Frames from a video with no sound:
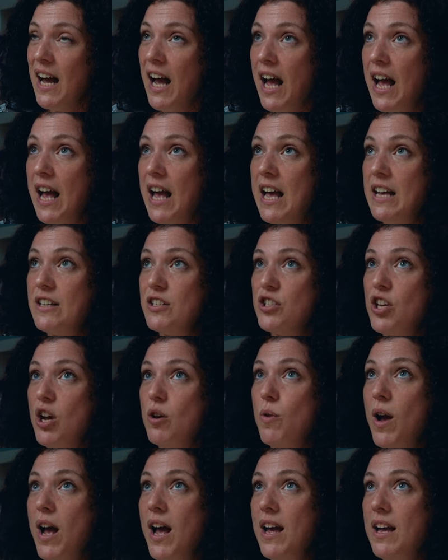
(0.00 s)
Uh,
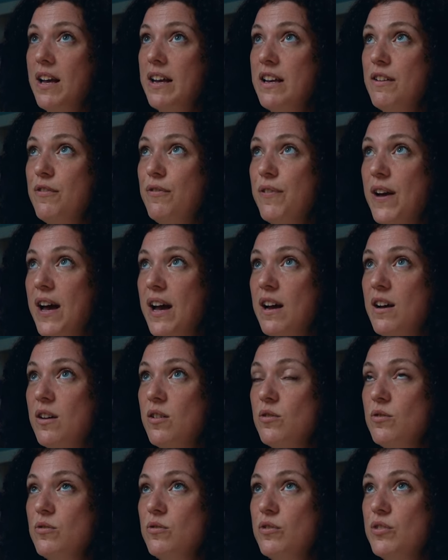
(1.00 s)
so I
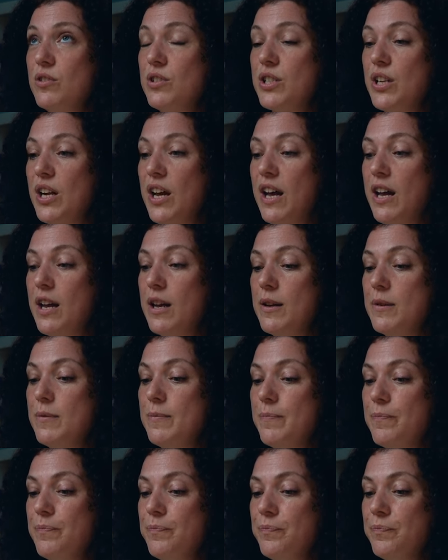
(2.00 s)
found
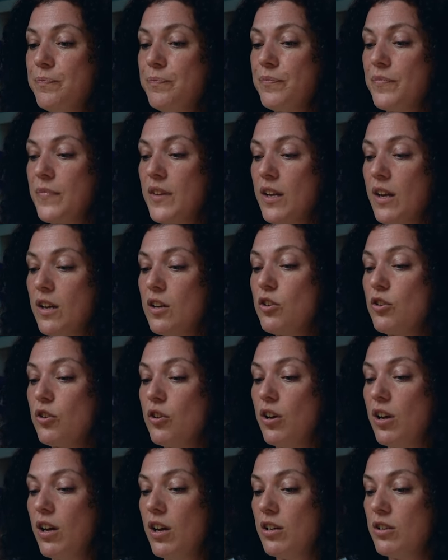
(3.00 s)
um,
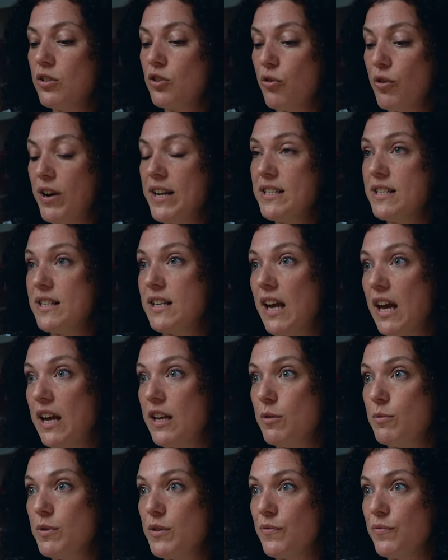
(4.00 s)
Chris, the
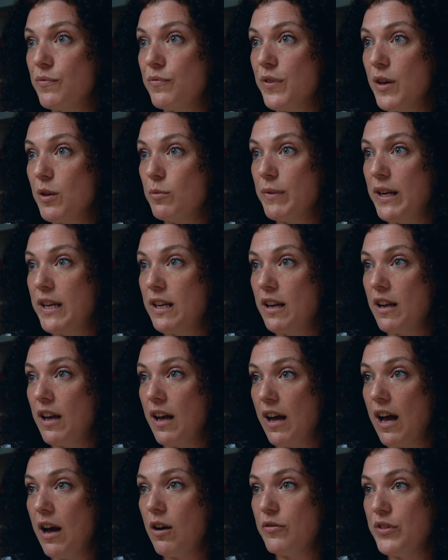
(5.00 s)
guy who was filming
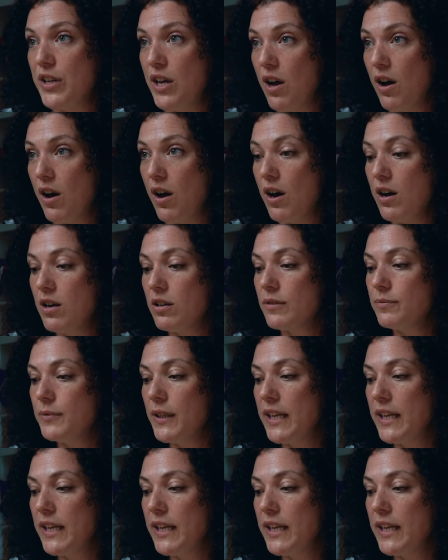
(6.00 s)
Out of the Ark,